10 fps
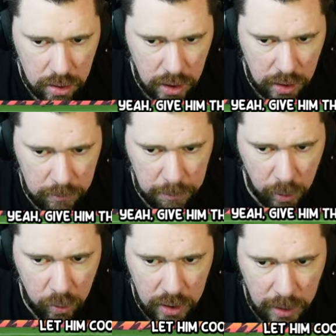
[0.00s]
Yeah, give him the
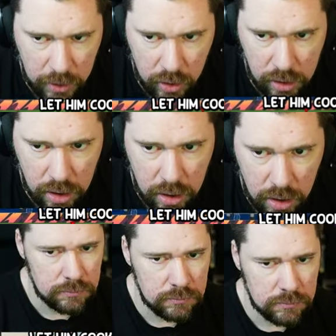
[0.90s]
ball, let him cook.
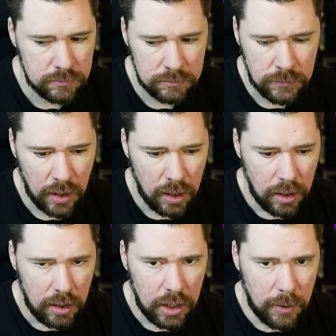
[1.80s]

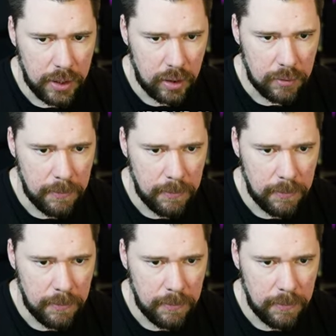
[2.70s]
Here we go.